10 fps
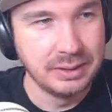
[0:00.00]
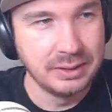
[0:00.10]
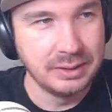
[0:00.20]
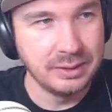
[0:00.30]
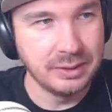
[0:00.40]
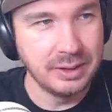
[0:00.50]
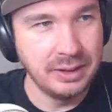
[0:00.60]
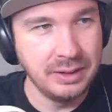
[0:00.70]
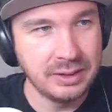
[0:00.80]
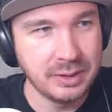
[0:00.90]

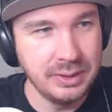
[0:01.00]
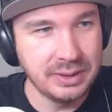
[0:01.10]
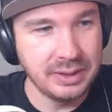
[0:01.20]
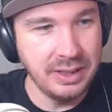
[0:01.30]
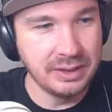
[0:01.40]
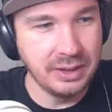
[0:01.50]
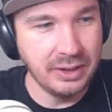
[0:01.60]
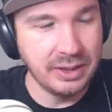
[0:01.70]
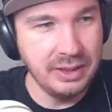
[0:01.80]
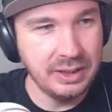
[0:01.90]
Alright, so he's getting there.
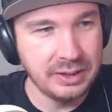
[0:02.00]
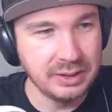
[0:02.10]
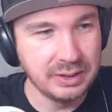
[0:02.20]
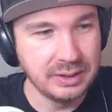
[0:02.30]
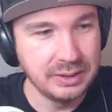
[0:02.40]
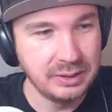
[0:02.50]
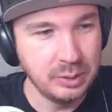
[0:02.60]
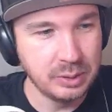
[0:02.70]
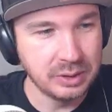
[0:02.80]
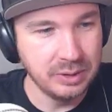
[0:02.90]
I need to
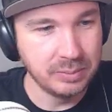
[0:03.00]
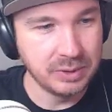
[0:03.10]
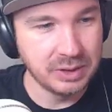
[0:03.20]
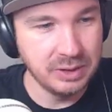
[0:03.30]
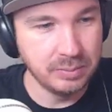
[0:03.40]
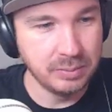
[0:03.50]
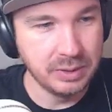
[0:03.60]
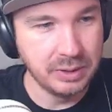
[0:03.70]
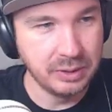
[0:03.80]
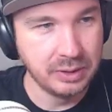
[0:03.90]
do something
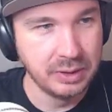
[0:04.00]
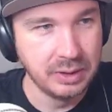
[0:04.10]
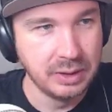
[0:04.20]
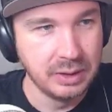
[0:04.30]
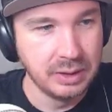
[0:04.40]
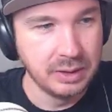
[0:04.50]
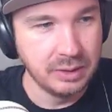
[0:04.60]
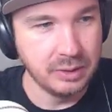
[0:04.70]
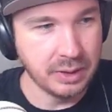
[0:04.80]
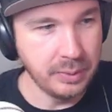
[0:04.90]
here.
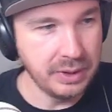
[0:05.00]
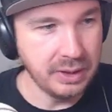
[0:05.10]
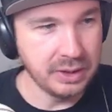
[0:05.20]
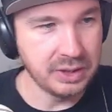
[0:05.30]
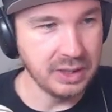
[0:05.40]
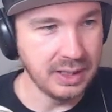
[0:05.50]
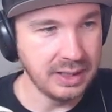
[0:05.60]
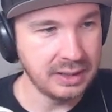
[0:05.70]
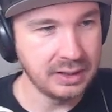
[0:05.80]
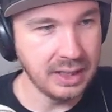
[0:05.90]
Okay, we got a
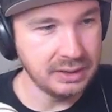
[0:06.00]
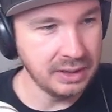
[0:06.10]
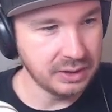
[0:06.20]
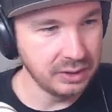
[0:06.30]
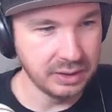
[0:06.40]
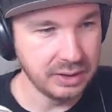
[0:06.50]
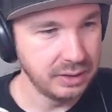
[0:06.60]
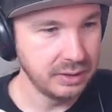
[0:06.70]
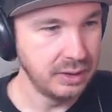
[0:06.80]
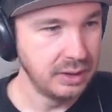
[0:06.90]
Jacq. That's actually
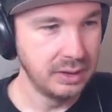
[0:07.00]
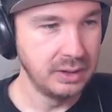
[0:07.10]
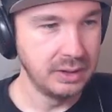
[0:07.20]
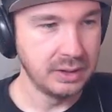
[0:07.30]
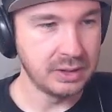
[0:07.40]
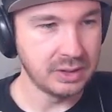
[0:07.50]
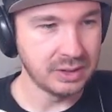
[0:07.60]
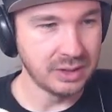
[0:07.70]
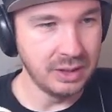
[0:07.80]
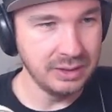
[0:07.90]

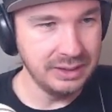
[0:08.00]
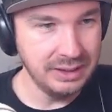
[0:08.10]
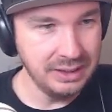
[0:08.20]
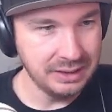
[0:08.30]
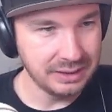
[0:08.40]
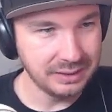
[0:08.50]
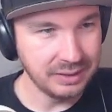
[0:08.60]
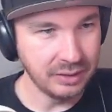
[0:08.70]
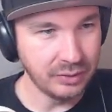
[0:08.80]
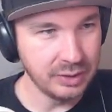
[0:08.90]
solid.
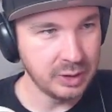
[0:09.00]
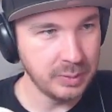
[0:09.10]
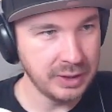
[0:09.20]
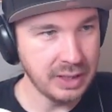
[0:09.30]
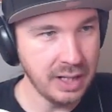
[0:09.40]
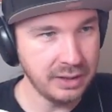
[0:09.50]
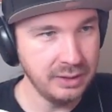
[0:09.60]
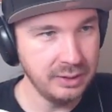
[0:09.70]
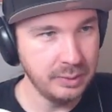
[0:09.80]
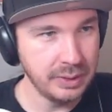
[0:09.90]
If
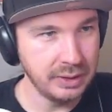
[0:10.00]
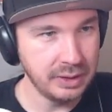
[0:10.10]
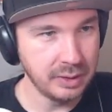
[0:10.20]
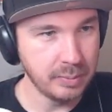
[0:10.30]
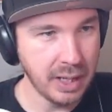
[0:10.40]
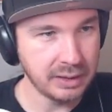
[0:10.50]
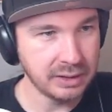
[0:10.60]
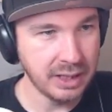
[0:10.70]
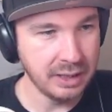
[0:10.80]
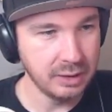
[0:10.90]
unspectacular, we could get a
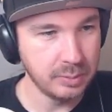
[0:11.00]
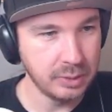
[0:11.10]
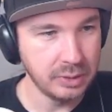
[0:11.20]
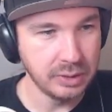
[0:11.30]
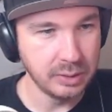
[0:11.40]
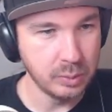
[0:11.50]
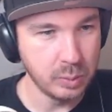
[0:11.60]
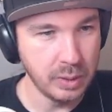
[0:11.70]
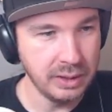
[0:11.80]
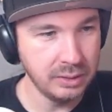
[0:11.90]
Baxcalibur and a
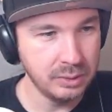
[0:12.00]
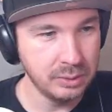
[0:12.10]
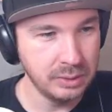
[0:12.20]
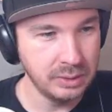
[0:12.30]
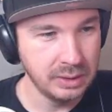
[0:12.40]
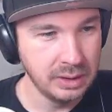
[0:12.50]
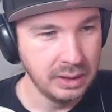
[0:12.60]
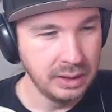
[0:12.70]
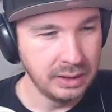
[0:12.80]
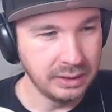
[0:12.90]
Wailord.
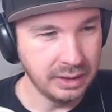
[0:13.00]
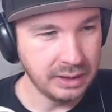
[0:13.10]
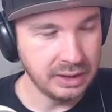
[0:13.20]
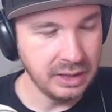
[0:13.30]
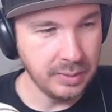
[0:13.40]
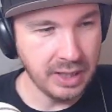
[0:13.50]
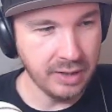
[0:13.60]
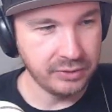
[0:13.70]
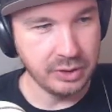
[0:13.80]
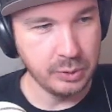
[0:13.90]
And then I think I'm going to
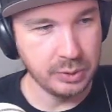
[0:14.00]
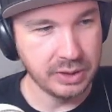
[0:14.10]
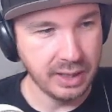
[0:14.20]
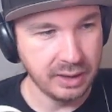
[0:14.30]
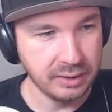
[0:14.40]
have to use that